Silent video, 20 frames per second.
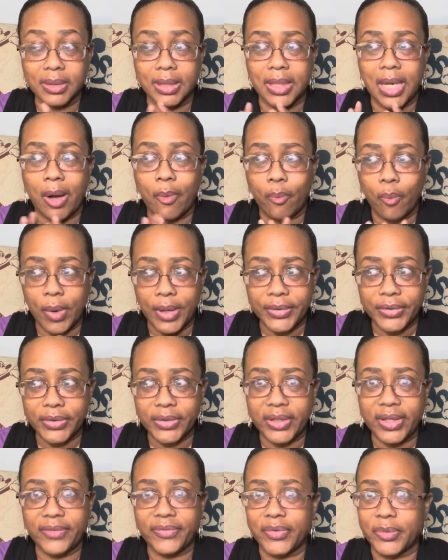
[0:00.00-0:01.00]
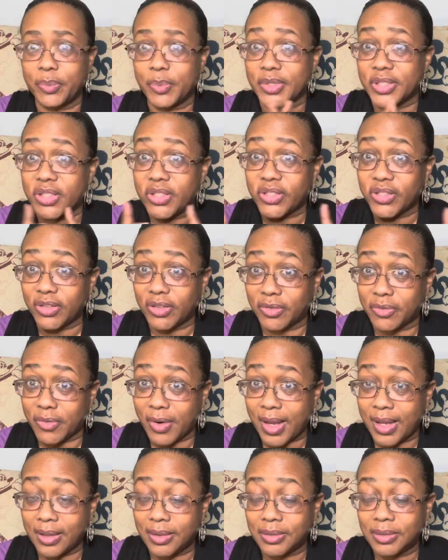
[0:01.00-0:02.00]
that I wondered if it was still
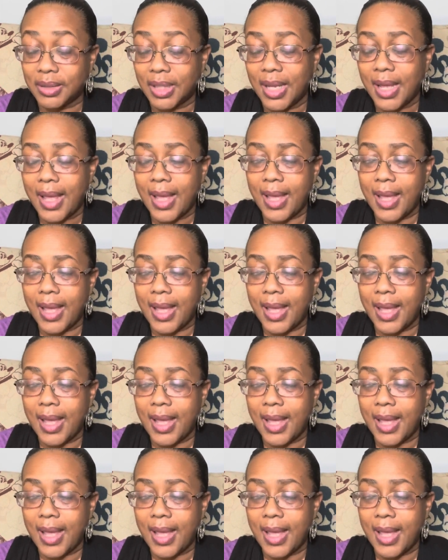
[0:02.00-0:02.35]
around.